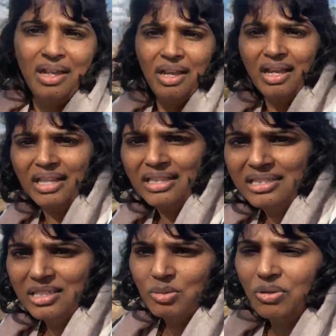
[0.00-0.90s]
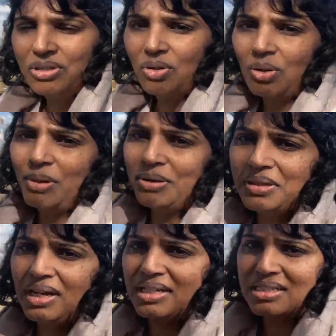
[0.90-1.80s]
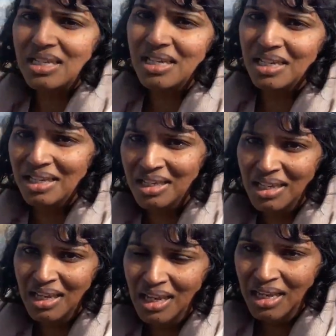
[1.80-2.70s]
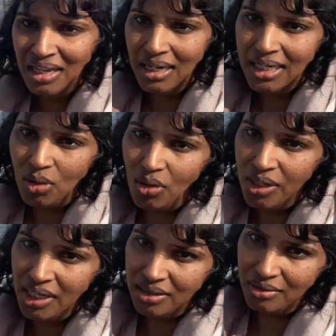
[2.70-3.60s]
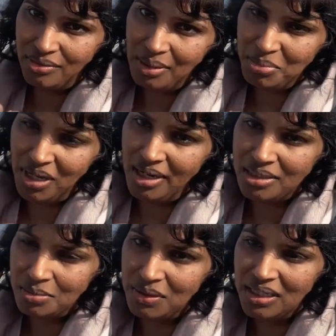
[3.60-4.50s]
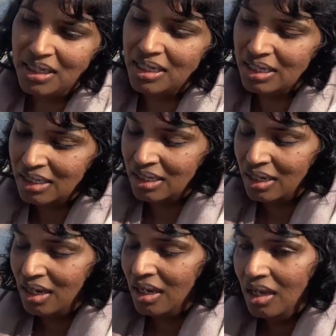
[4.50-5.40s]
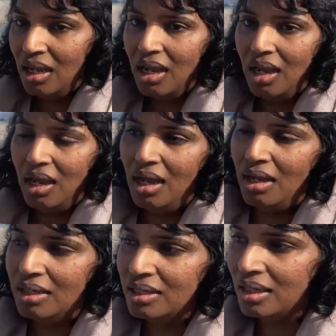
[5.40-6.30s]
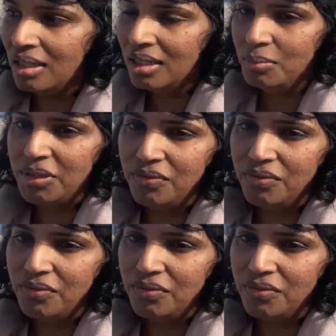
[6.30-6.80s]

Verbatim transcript: this is what it's all about guys Lake Ohrid right behind me uh, a little bit of a